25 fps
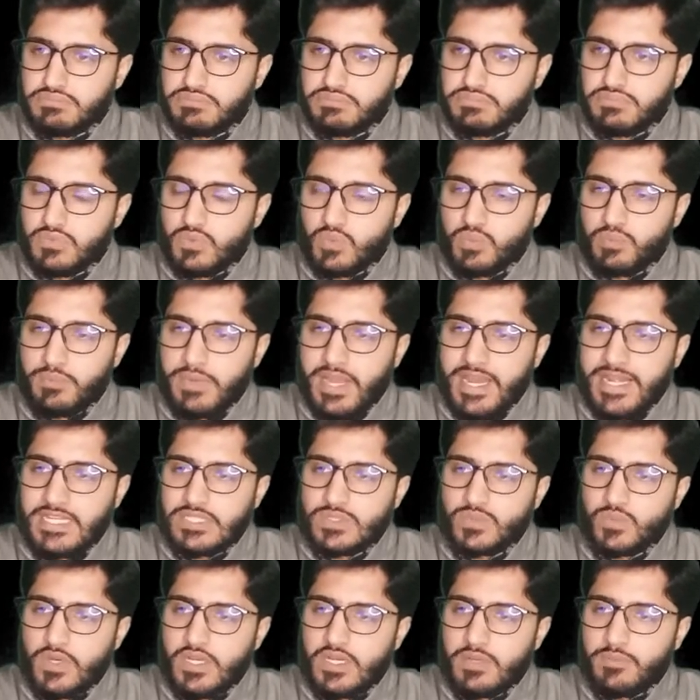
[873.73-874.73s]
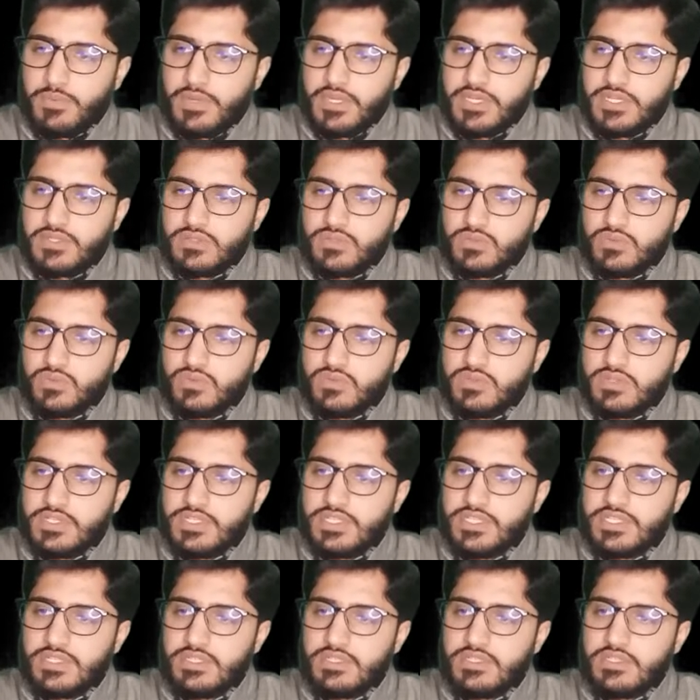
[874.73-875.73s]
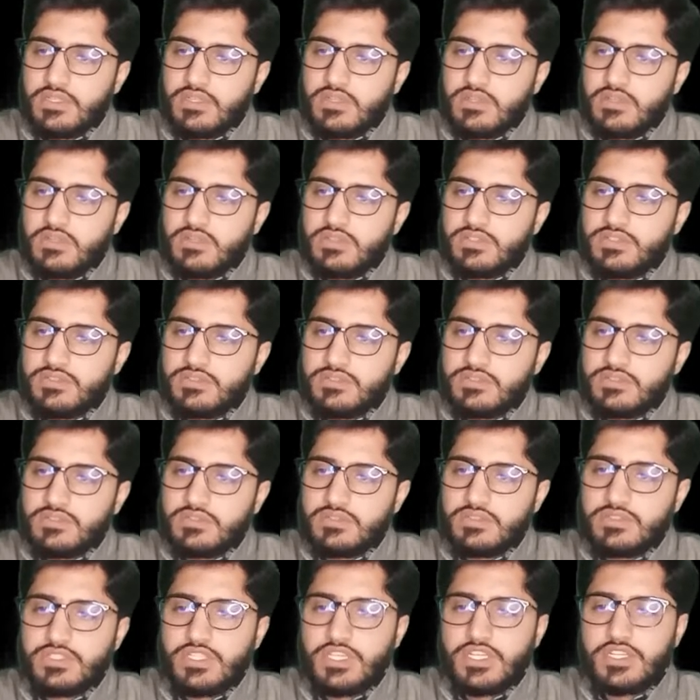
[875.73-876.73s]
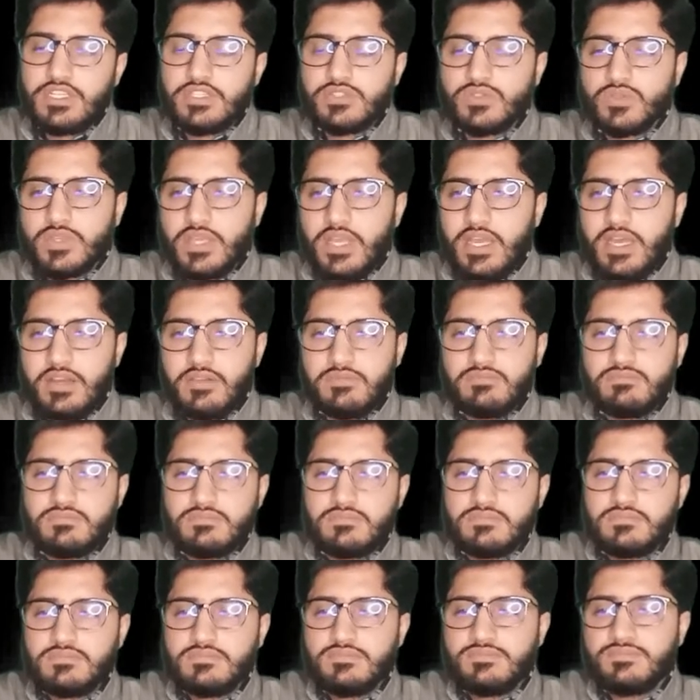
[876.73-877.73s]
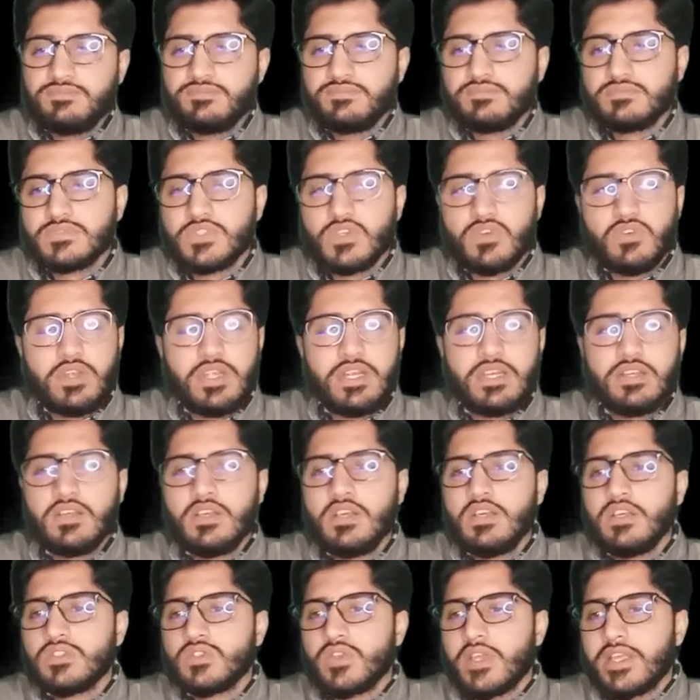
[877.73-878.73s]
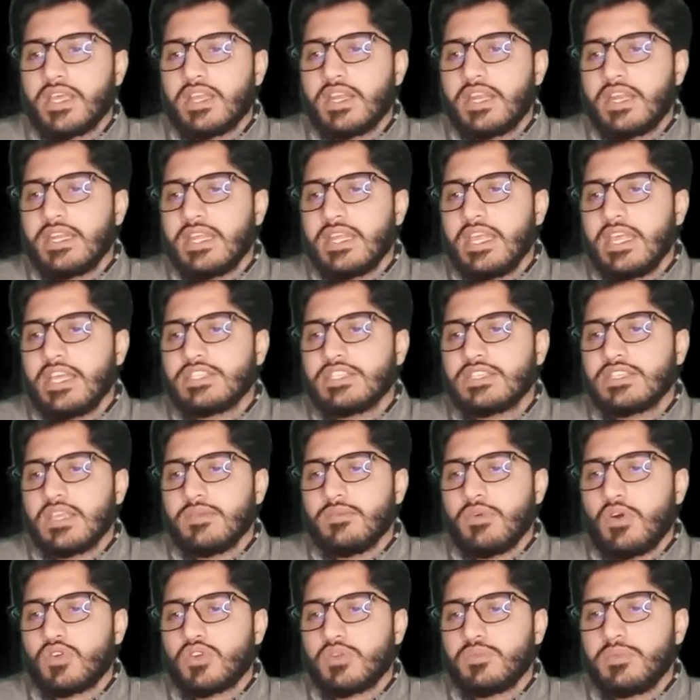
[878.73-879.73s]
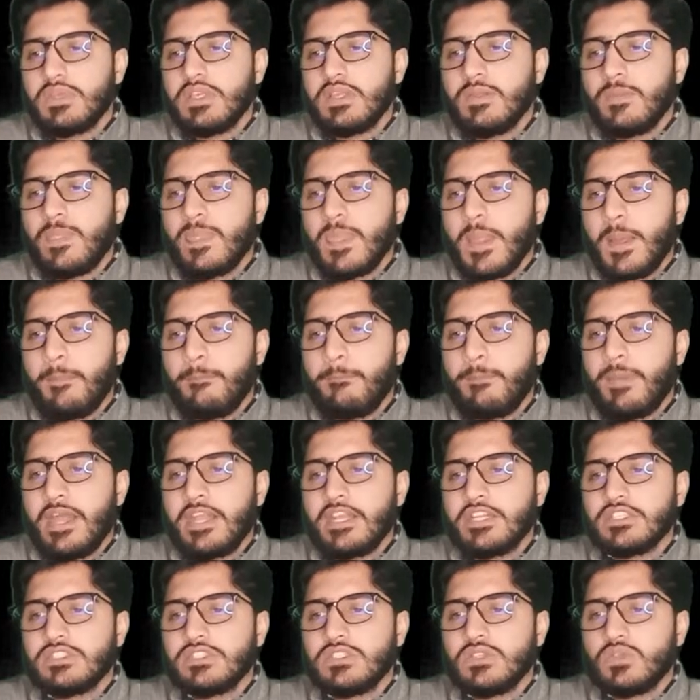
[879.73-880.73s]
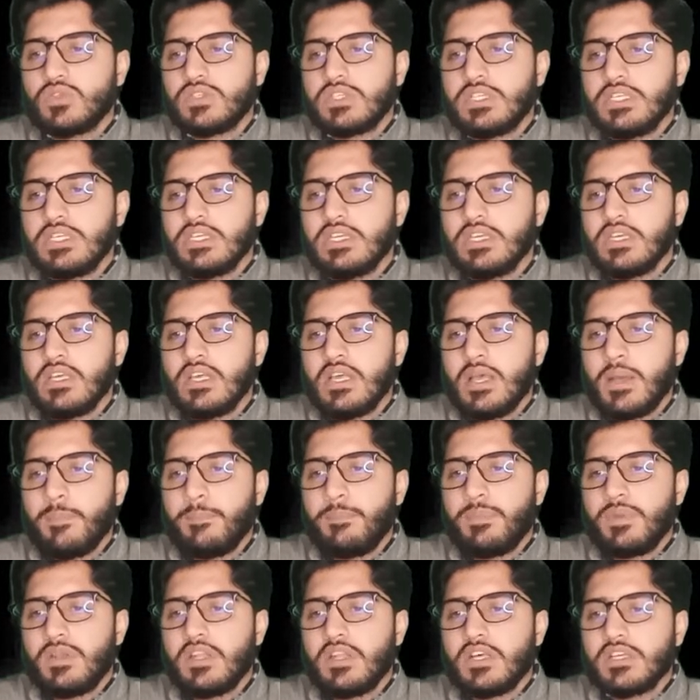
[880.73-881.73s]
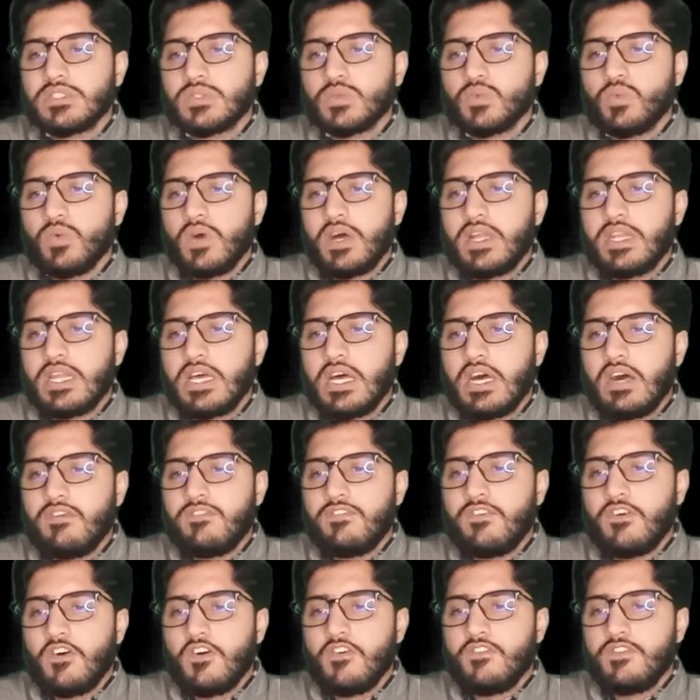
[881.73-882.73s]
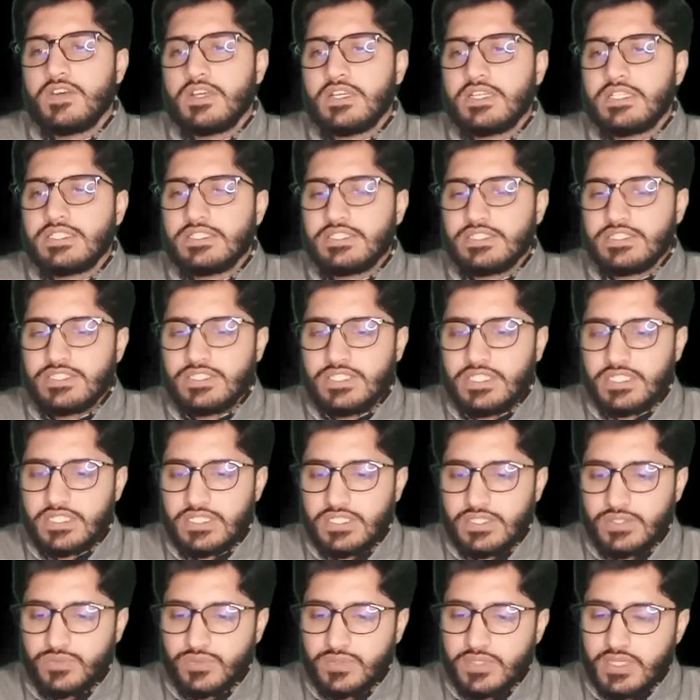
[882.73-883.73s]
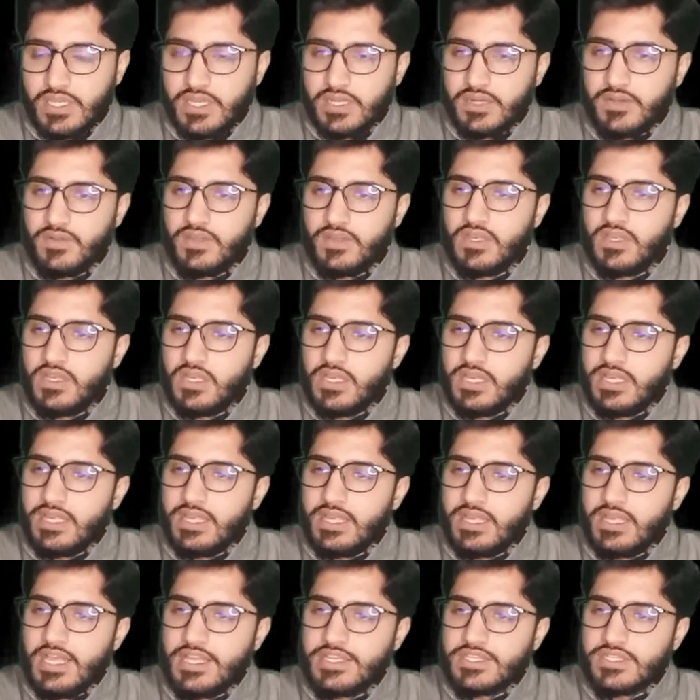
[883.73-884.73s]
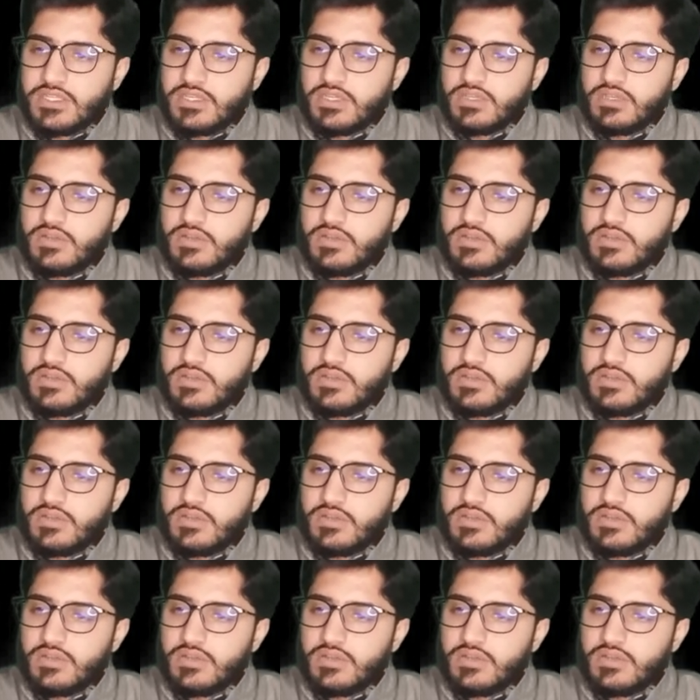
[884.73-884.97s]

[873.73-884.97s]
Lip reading: minus 1 by 2 gt square, right? So I can write h came out to be minus ut plus 1 half of gt square. H.